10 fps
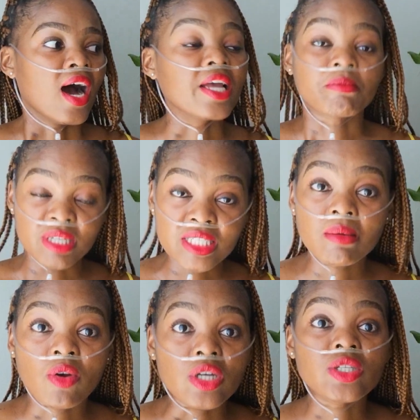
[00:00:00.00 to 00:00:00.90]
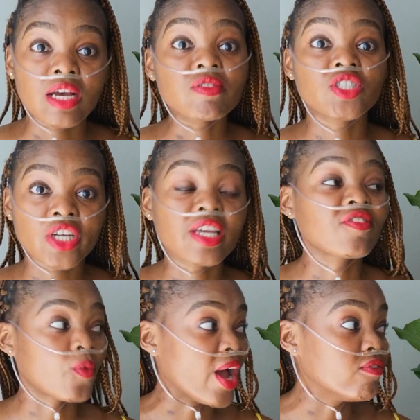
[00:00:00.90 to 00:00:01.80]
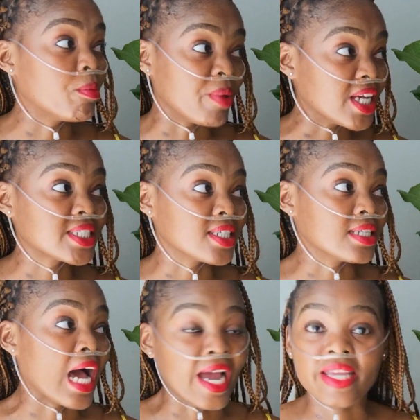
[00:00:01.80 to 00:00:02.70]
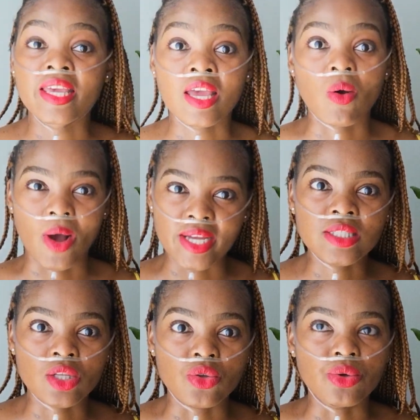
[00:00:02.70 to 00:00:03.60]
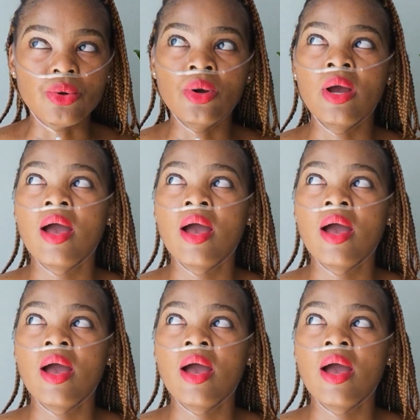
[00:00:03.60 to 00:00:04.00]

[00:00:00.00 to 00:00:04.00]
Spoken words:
It means I'm going to have to check if we have a bed in high care or ICU.